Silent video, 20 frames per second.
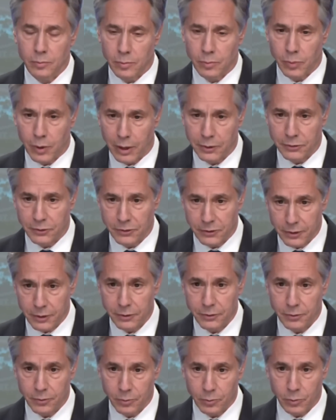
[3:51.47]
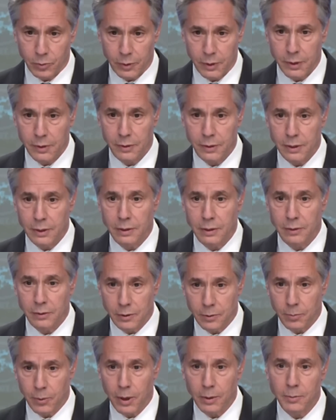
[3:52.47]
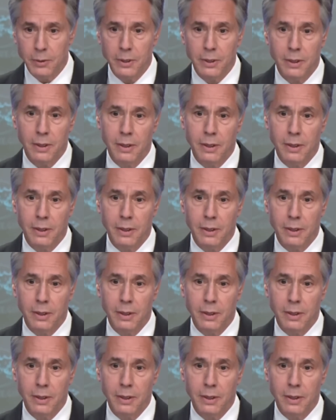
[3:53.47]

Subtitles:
processes within the department